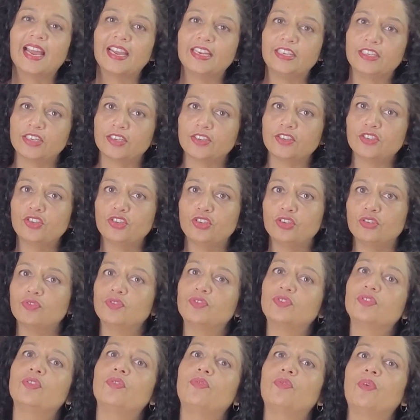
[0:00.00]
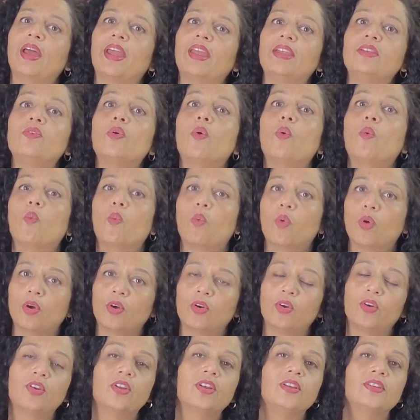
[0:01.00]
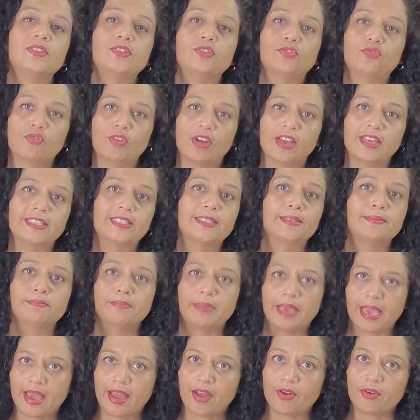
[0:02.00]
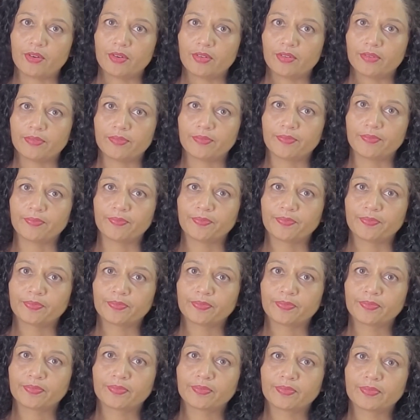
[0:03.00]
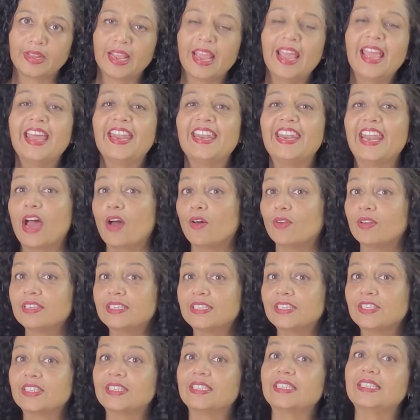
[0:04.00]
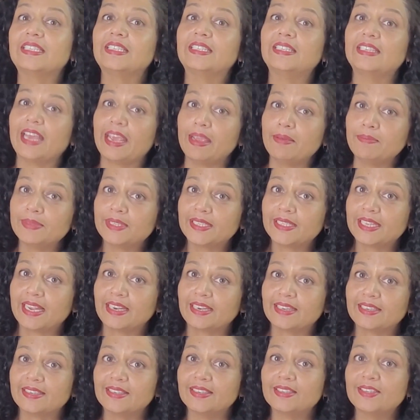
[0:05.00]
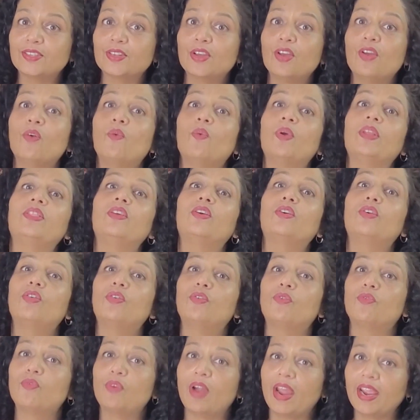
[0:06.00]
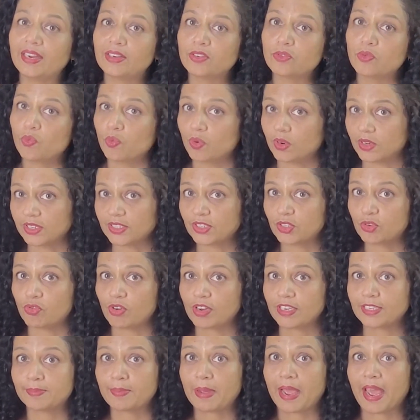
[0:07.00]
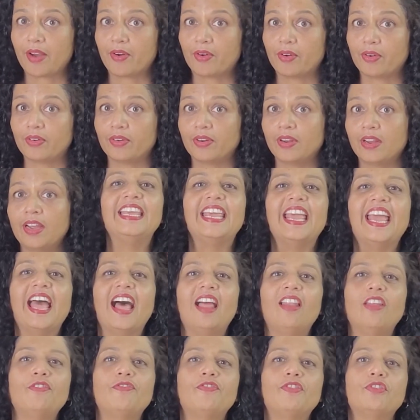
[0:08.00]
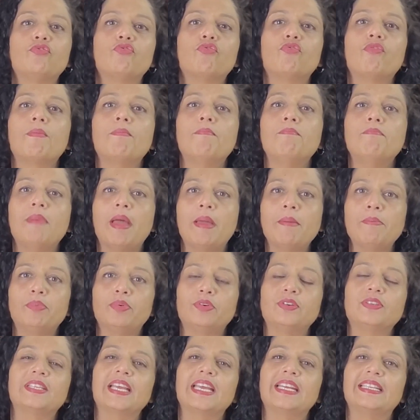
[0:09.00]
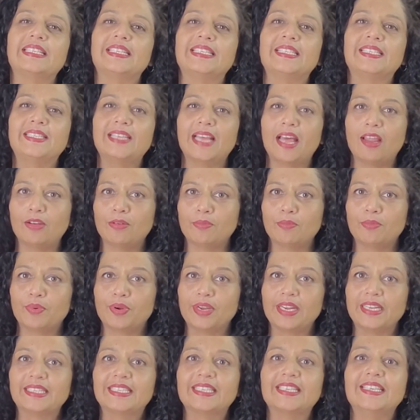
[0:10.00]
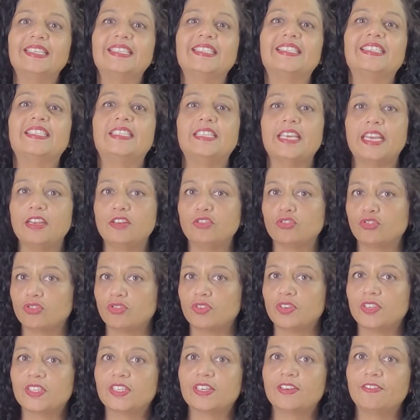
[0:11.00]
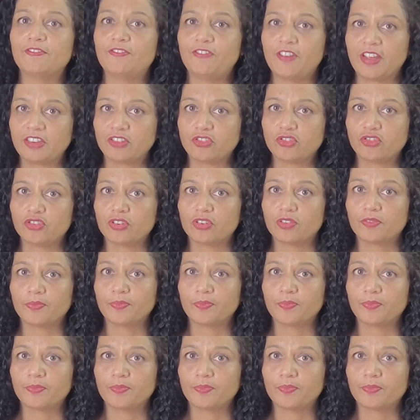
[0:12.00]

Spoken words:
I didn't use the right word stress pattern. Now listen to the same sentence with the correct word stress pattern. The elephant remembers and celebrates his dangerous adventure.